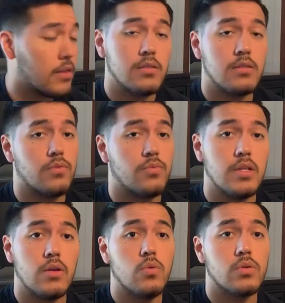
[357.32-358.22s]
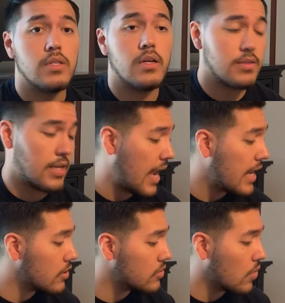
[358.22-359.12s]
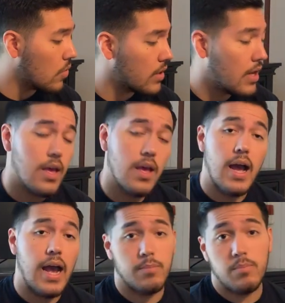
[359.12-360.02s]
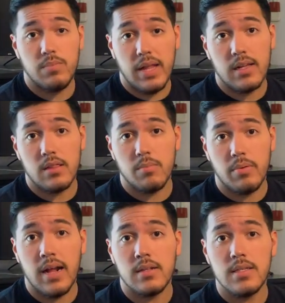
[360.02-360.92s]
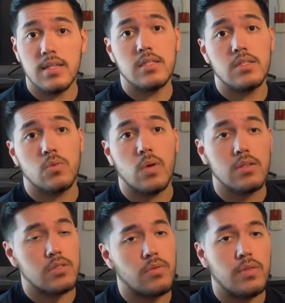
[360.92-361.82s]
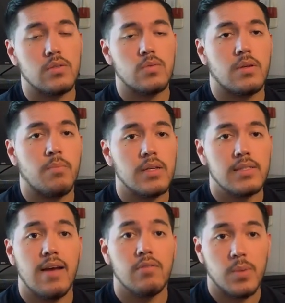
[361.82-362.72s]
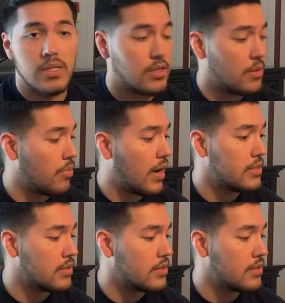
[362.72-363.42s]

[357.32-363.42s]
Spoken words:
this is a really cool sticker. It's like 8 years old. I like the brand CDG as well, so this was a must have, especially at the price